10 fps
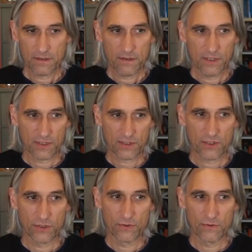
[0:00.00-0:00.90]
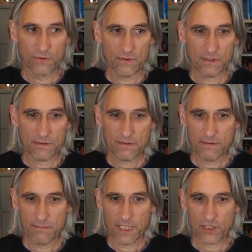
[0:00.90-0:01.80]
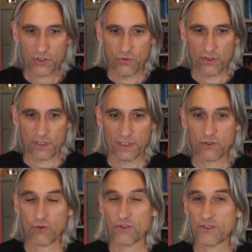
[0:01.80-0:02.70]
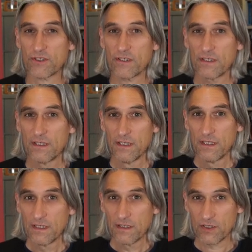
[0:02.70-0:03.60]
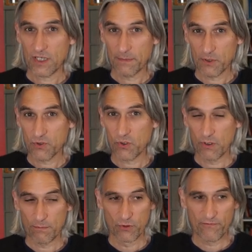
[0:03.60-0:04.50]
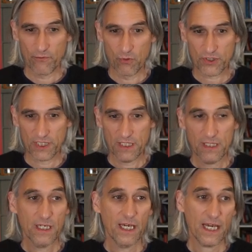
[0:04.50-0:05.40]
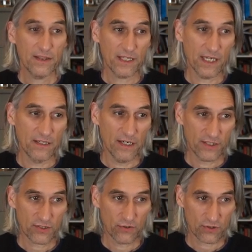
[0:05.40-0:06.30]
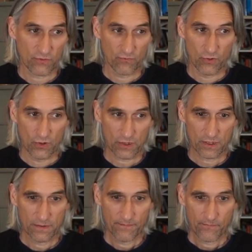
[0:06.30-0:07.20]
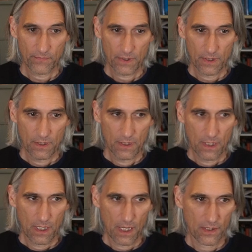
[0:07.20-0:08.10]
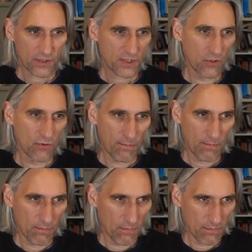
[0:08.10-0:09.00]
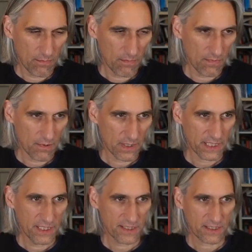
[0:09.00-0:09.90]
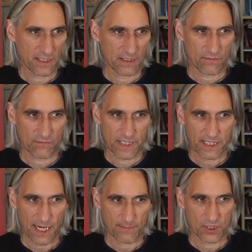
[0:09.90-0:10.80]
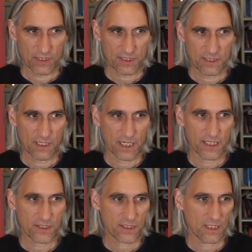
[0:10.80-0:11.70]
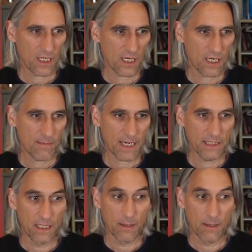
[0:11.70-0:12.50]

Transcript: just to make sure that I'd crossed the time control at move 40 and then I took the rook so he's going to recapture this knight, um, and then